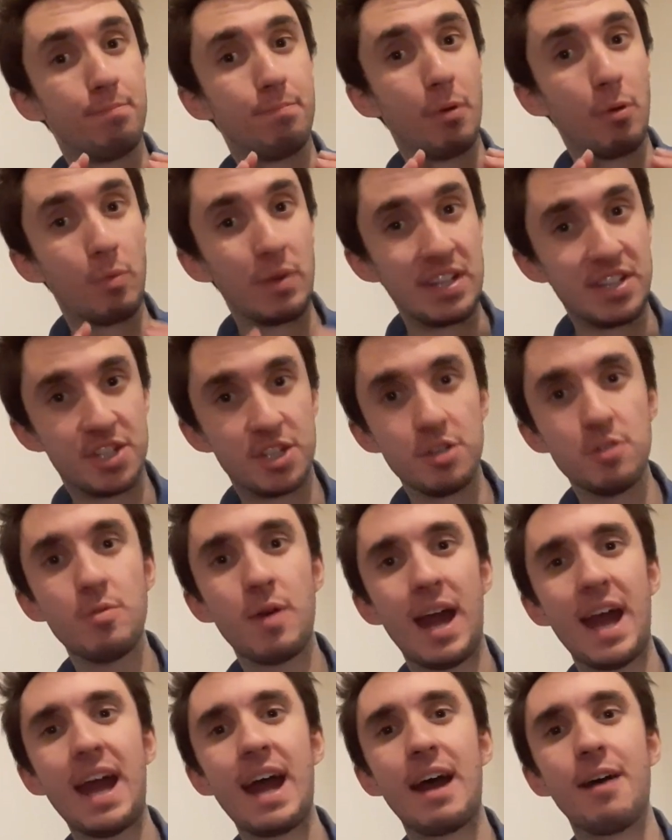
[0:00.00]
But we do
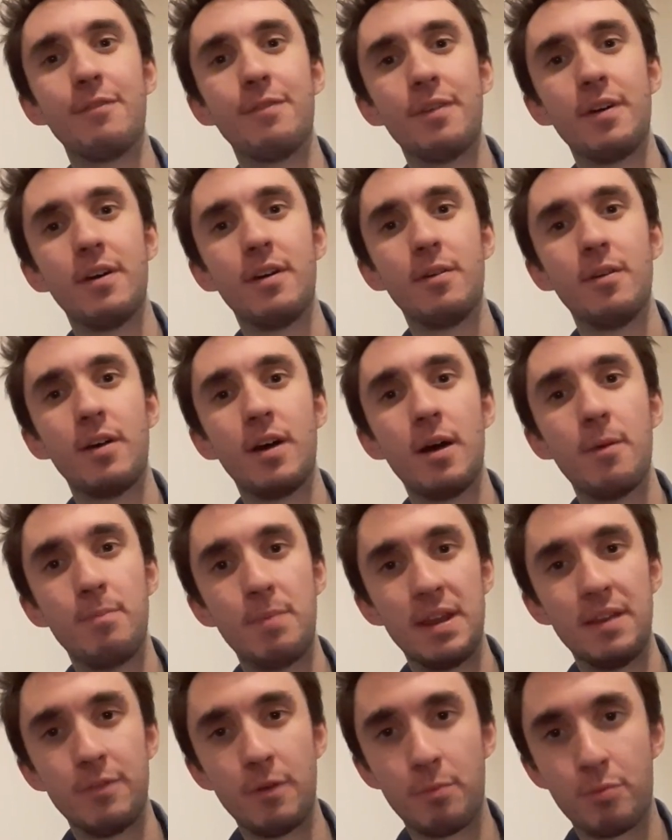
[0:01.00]
have a
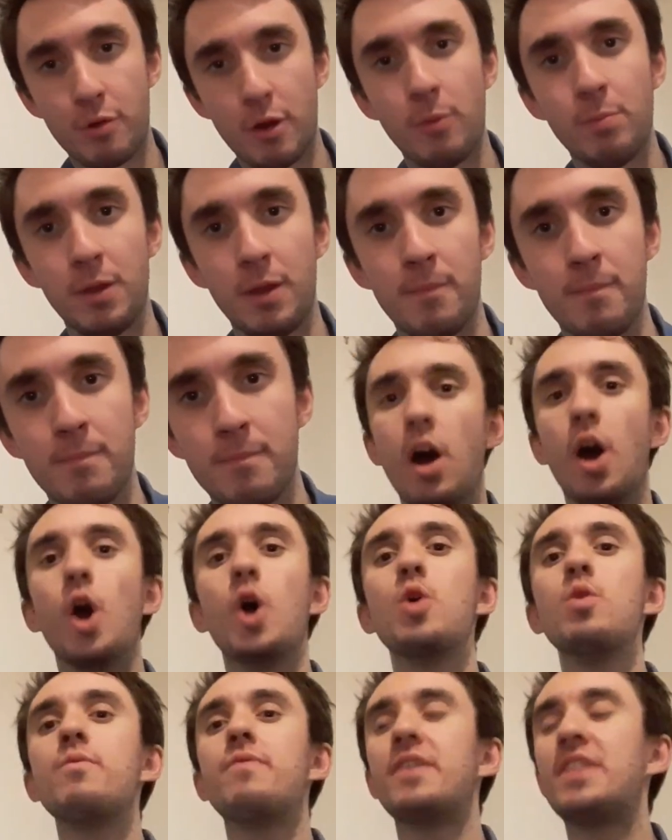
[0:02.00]
bit of a problem.
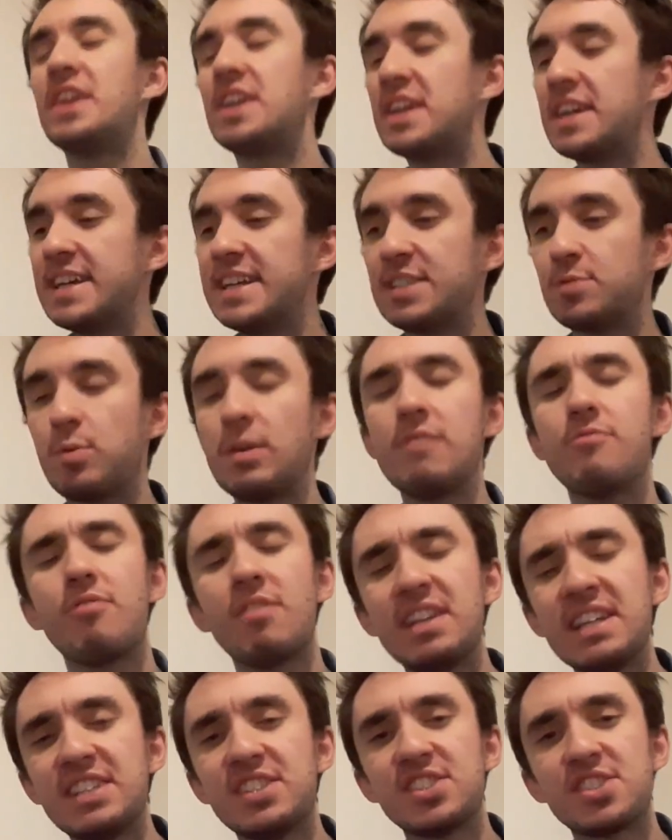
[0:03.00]
Over the years, we've
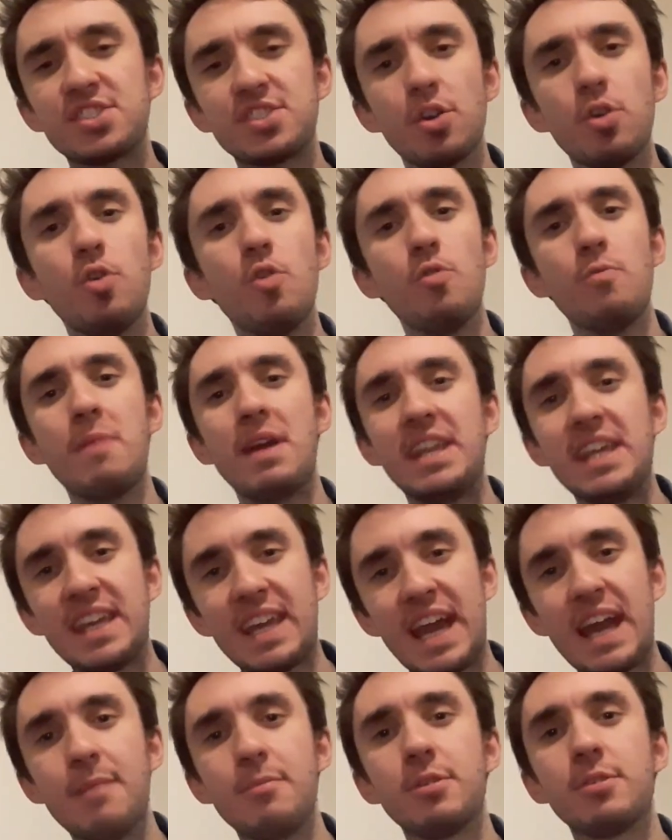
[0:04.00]
released so many
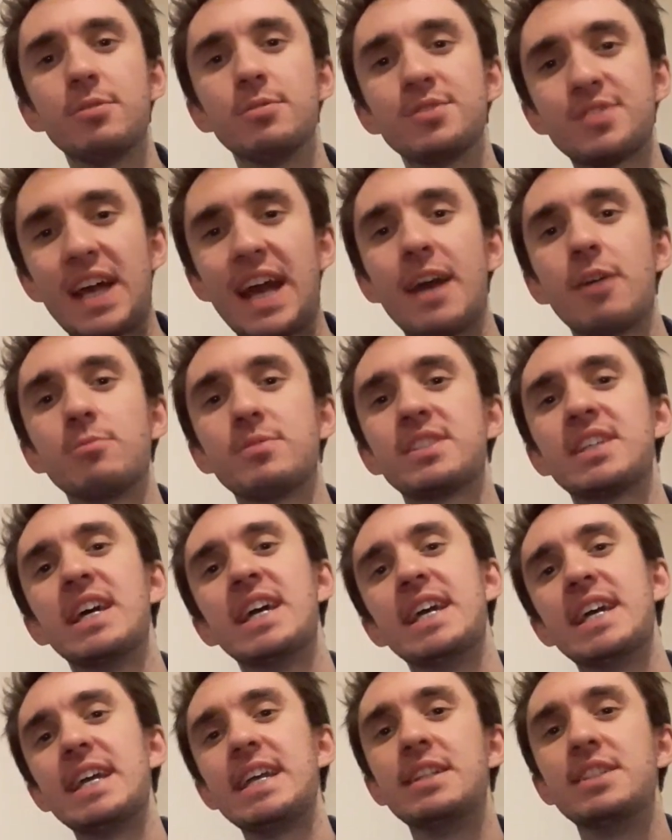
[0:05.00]
chemicals out
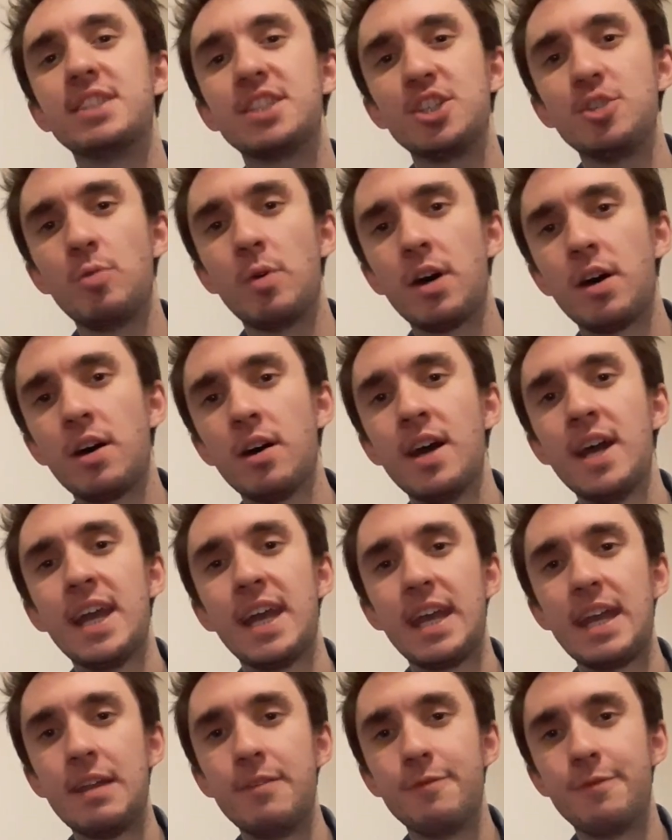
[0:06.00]
into our
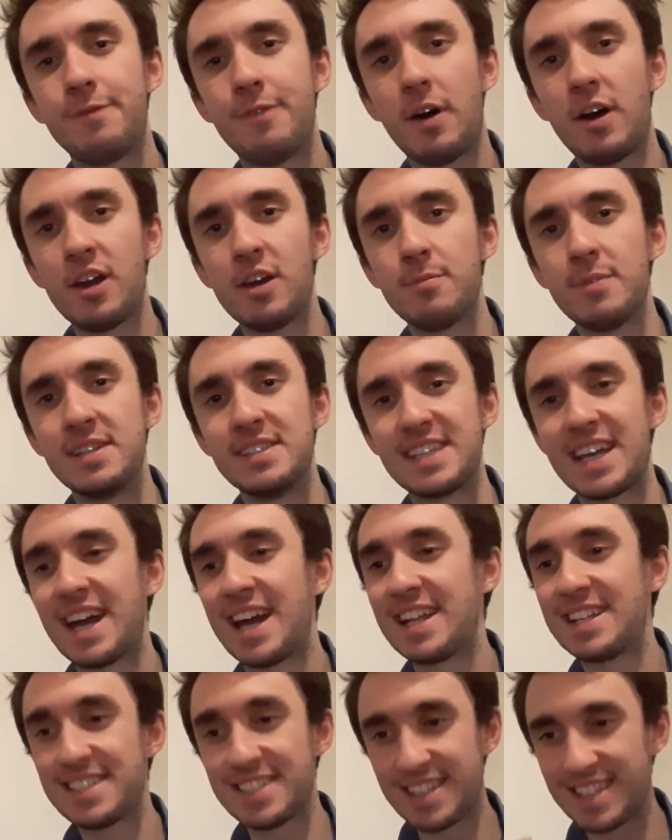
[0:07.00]
environment,
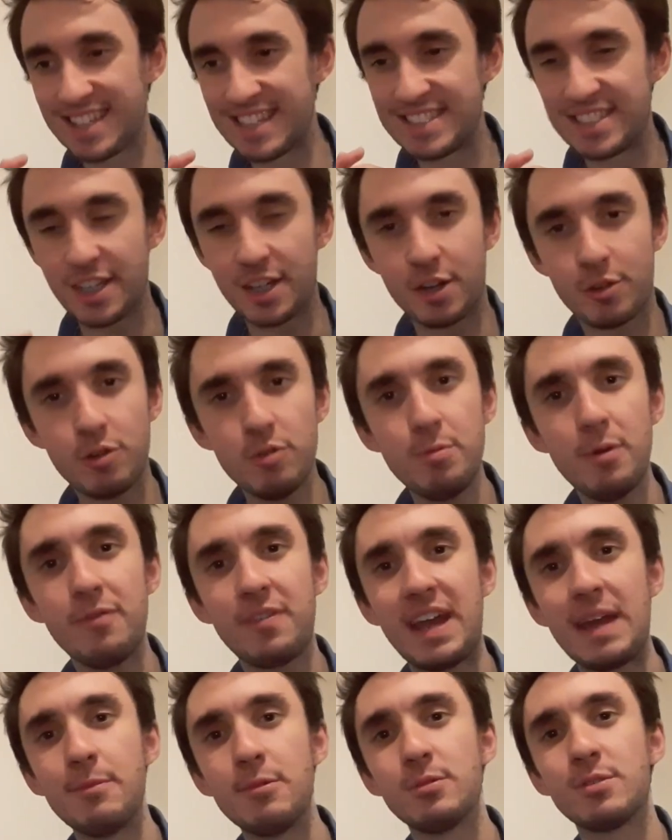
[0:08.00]
and there's a group of
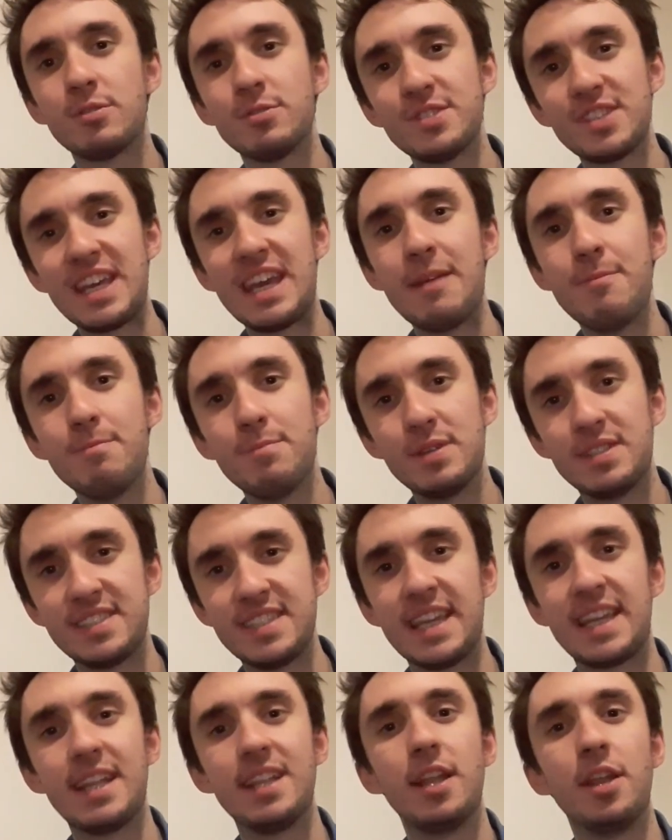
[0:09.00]
chemicals in
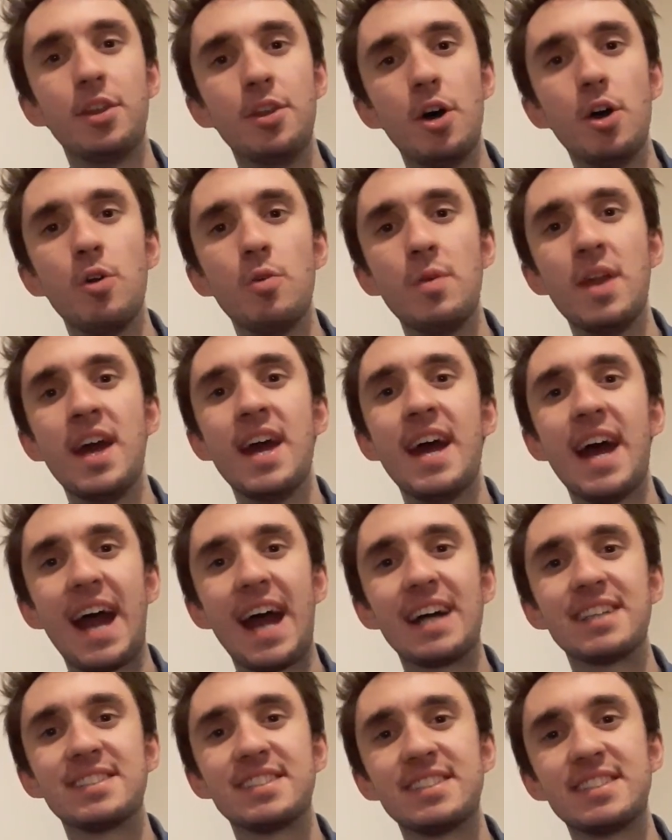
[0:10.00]
particular known
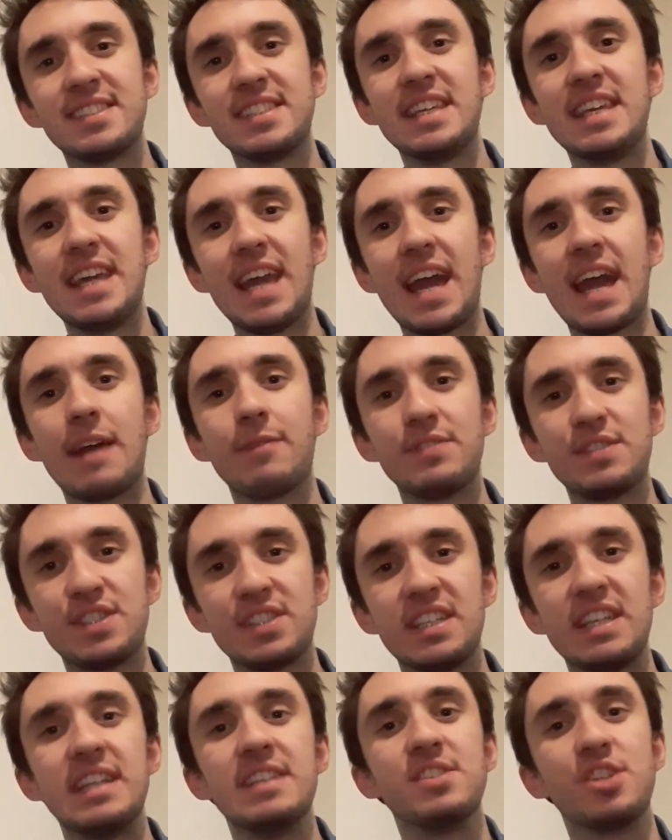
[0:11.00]
as
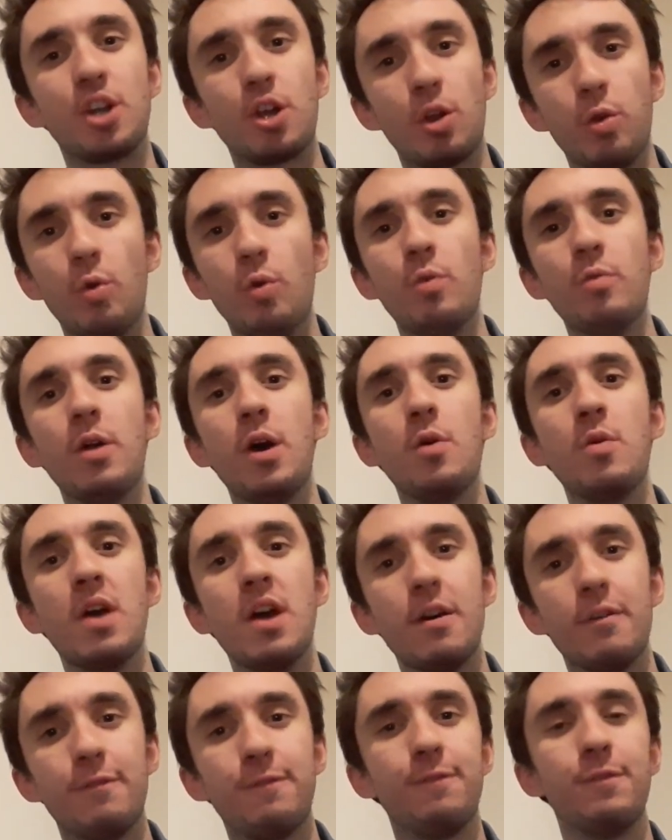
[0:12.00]
CFCs,
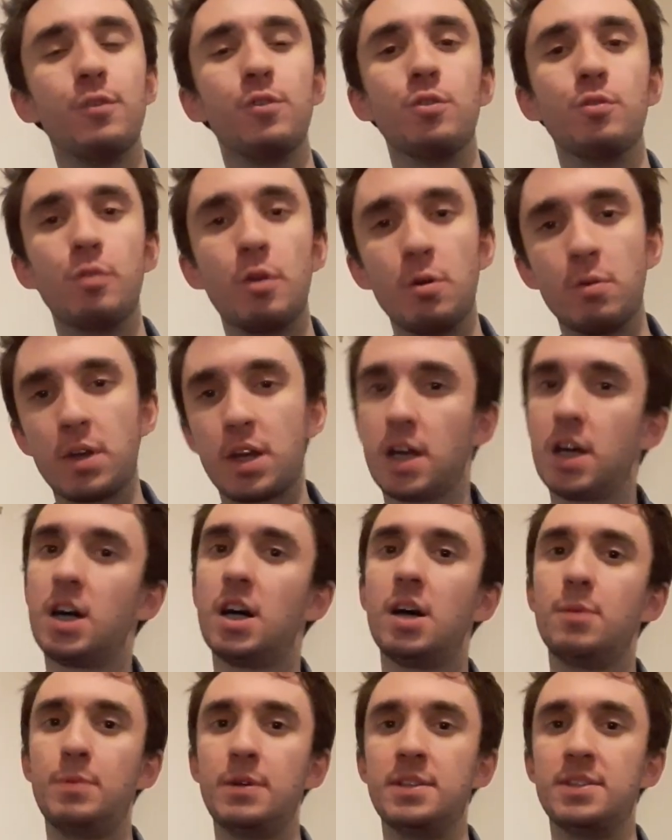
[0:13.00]

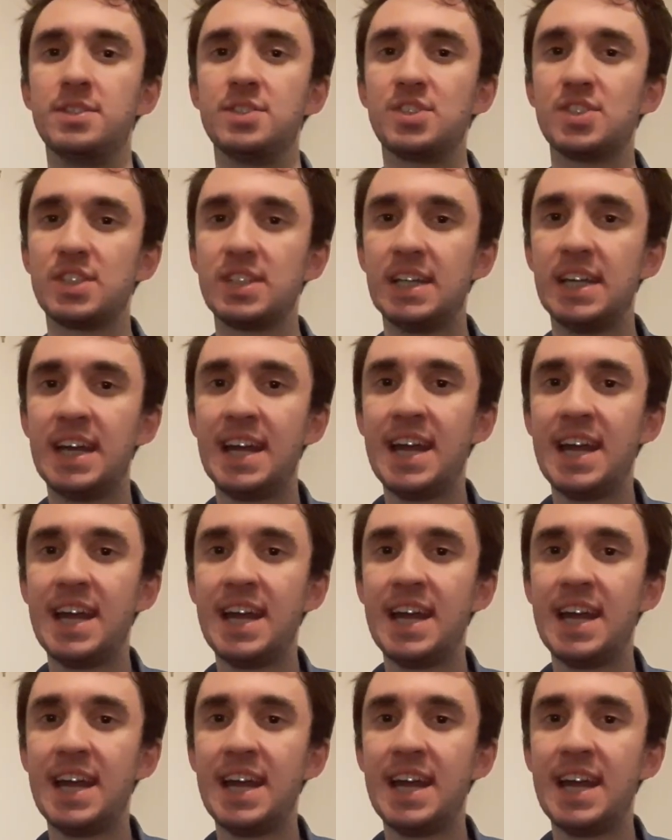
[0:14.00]
chlorofluorocarbons.